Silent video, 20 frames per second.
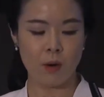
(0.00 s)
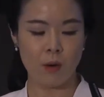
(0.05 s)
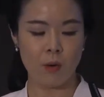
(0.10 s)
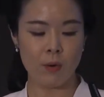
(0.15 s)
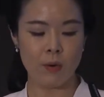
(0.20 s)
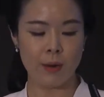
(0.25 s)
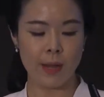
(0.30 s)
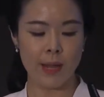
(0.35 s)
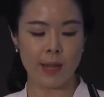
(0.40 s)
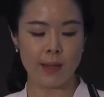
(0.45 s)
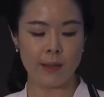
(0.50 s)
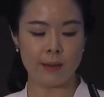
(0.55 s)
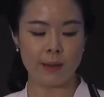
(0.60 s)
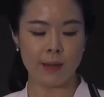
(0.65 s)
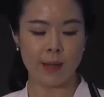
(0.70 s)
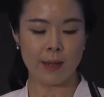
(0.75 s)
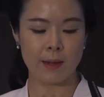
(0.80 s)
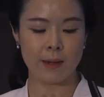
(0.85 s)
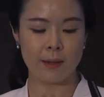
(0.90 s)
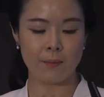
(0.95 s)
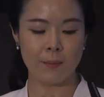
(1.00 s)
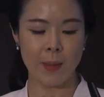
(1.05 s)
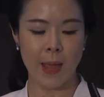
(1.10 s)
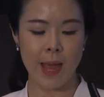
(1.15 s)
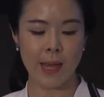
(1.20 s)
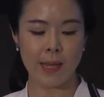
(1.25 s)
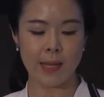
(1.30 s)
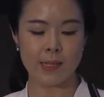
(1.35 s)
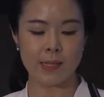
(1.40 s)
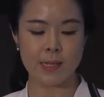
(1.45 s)
all aggregated
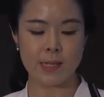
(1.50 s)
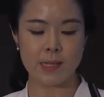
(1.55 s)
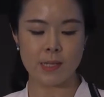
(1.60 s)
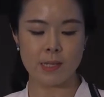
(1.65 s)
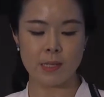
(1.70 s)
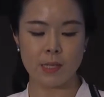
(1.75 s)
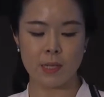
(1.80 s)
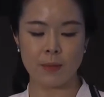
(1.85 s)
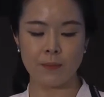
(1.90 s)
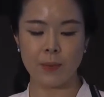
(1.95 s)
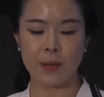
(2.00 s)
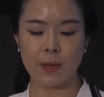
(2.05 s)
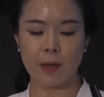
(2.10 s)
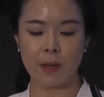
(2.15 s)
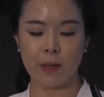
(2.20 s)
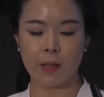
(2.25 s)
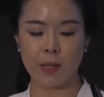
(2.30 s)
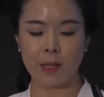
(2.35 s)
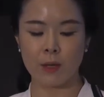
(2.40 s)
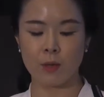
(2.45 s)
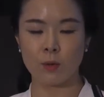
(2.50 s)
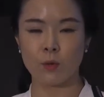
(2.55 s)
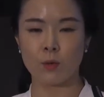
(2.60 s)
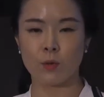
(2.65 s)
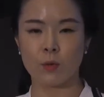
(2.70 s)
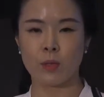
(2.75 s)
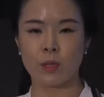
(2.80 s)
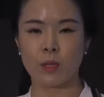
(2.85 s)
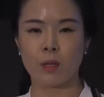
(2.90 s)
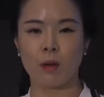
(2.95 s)
packages typically
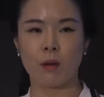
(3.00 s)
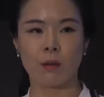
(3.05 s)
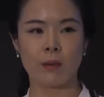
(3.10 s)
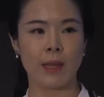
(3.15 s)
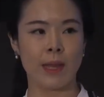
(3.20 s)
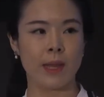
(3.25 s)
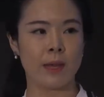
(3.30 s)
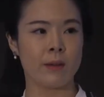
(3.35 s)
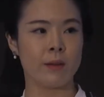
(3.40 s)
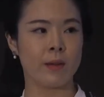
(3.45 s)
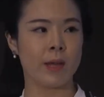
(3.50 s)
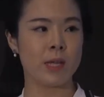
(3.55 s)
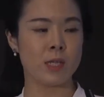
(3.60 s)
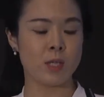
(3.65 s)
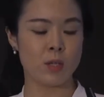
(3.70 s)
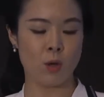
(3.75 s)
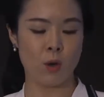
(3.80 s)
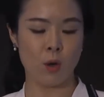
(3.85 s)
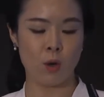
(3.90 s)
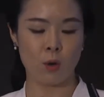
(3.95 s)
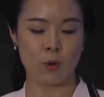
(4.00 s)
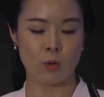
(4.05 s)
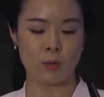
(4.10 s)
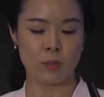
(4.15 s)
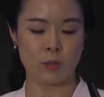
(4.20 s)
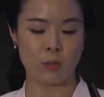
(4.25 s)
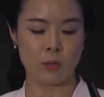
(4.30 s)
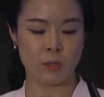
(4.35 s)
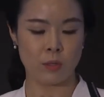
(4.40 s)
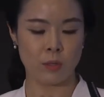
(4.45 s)
including an aggregation code.